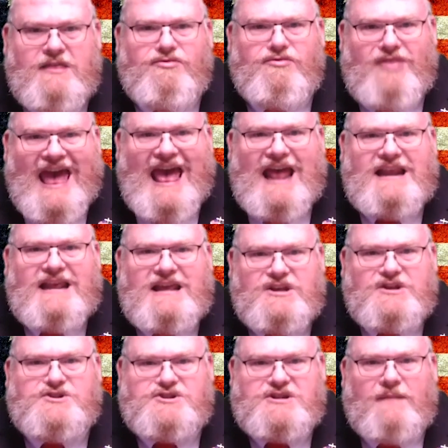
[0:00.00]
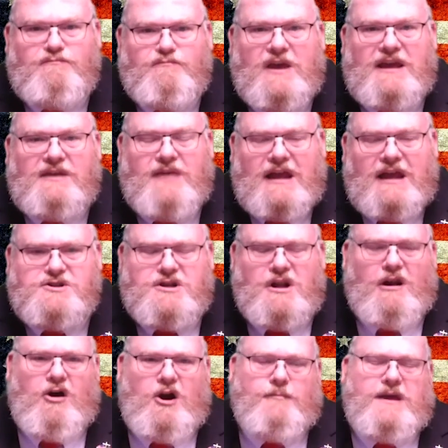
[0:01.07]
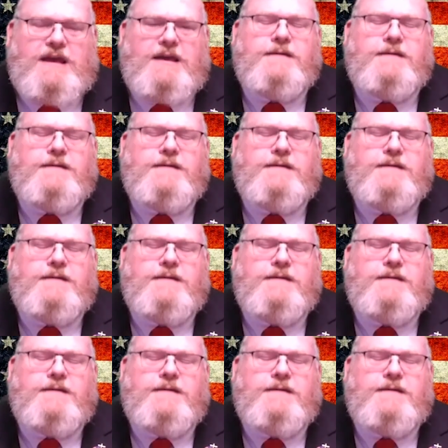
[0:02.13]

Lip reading: That is something that is alarming.